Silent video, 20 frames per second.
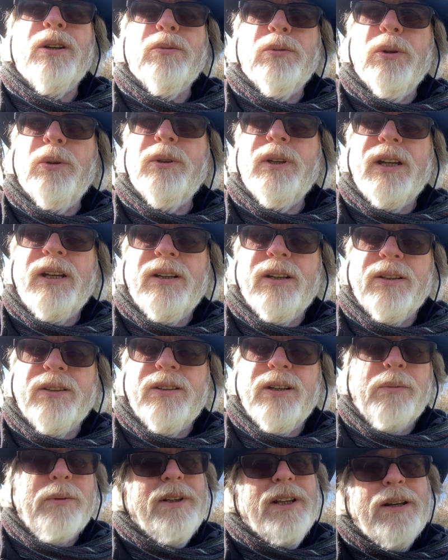who ruled
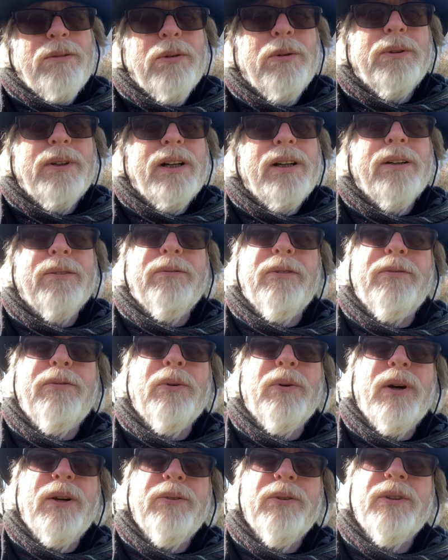England. I mean, they ruled England for
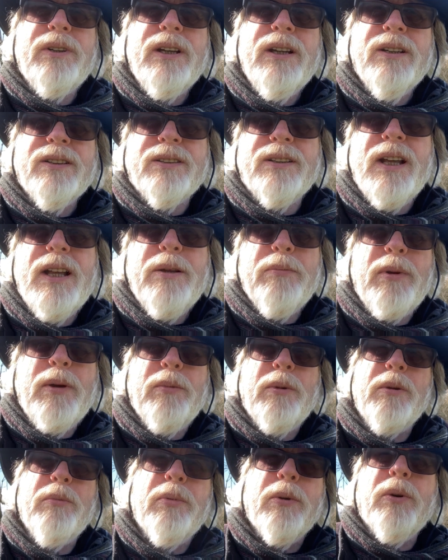400 years, and they're the
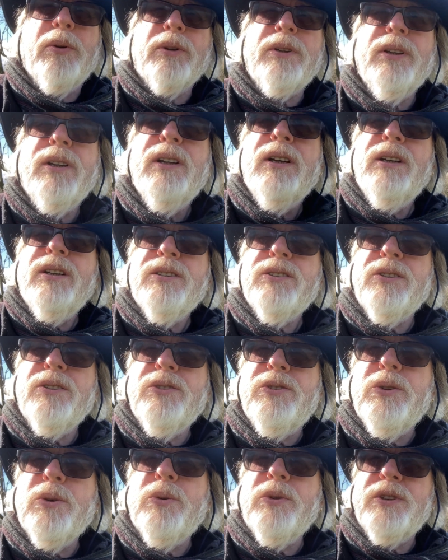people who brought
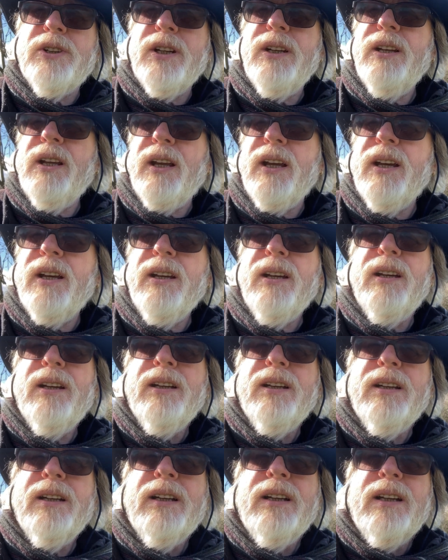St George in here.
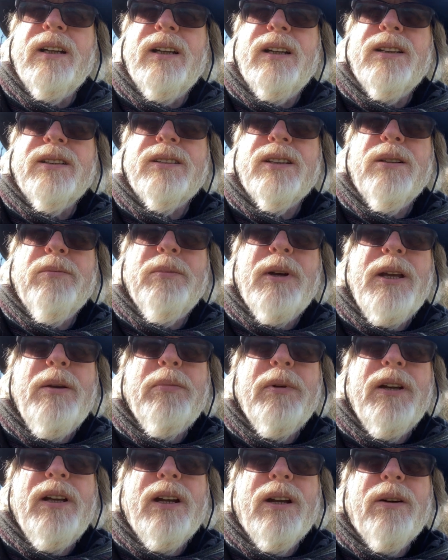So
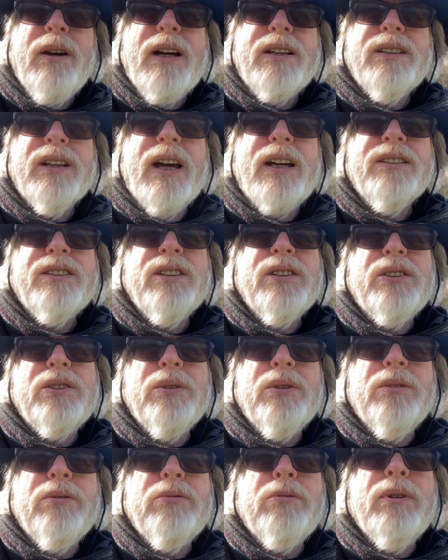maybe, you know, as a
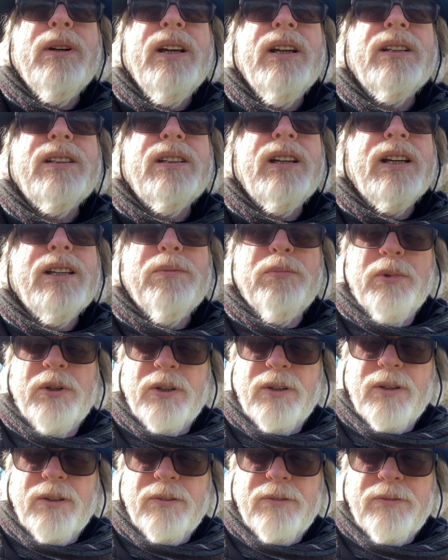sort of
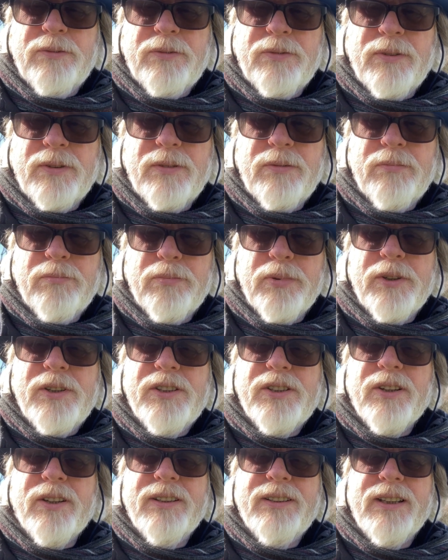reassessment of
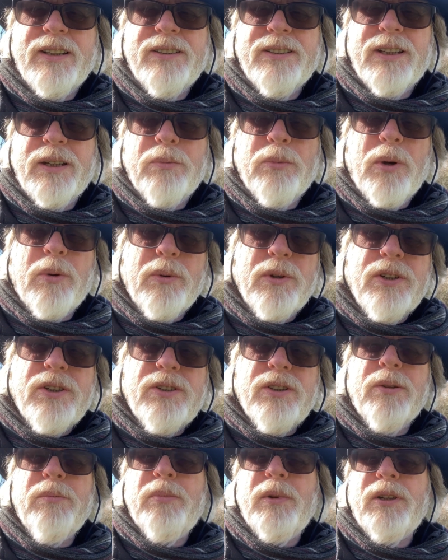British identity, what we
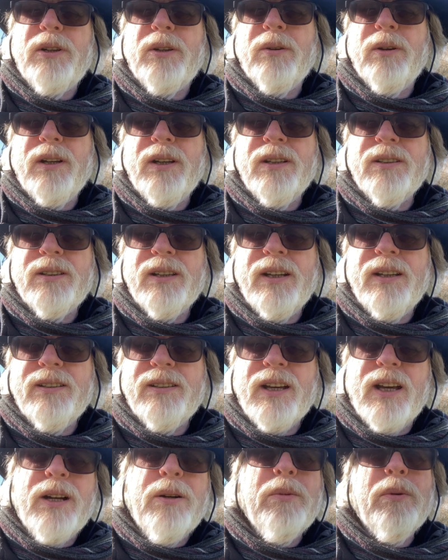should be doing is saying,
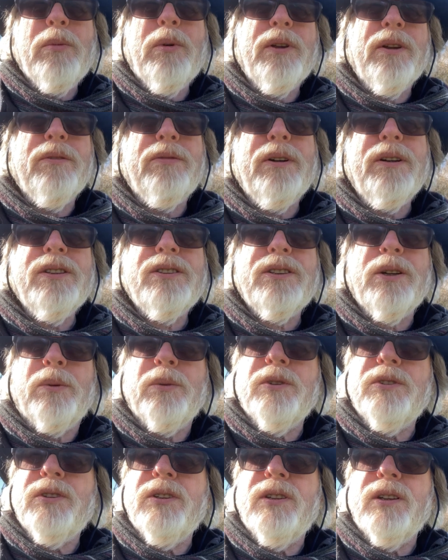to hell with what the French
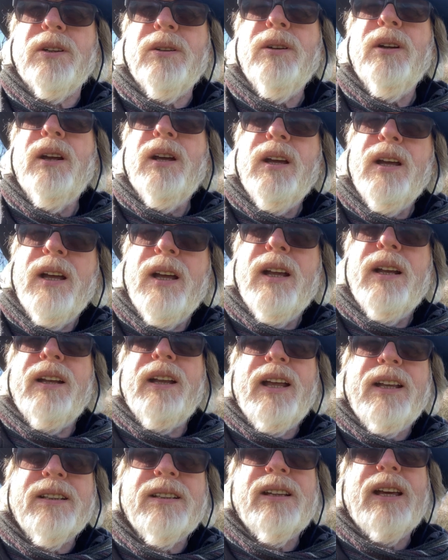told us to do,
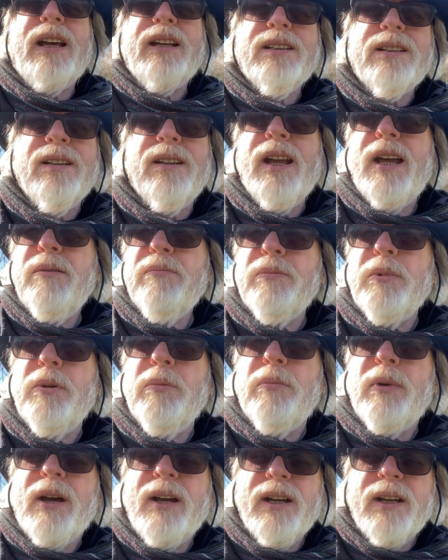let's get St
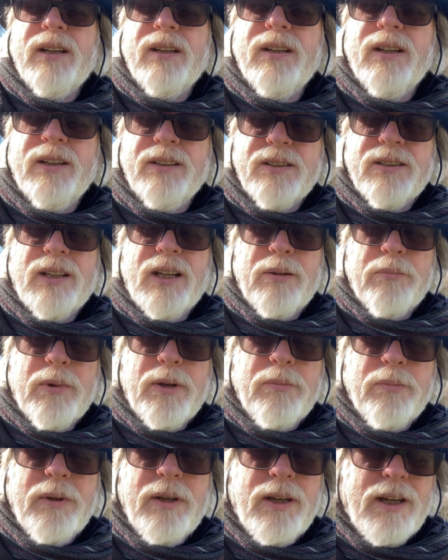Edmund back and
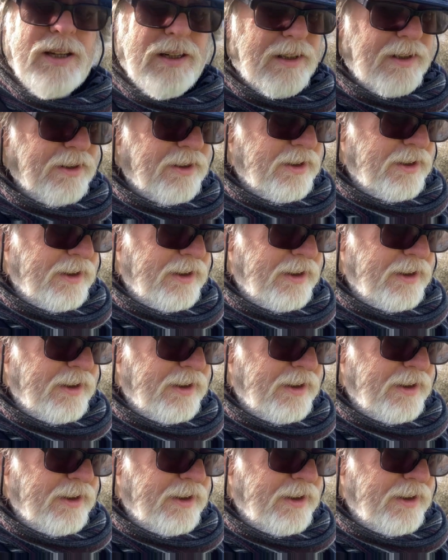celebrate being English.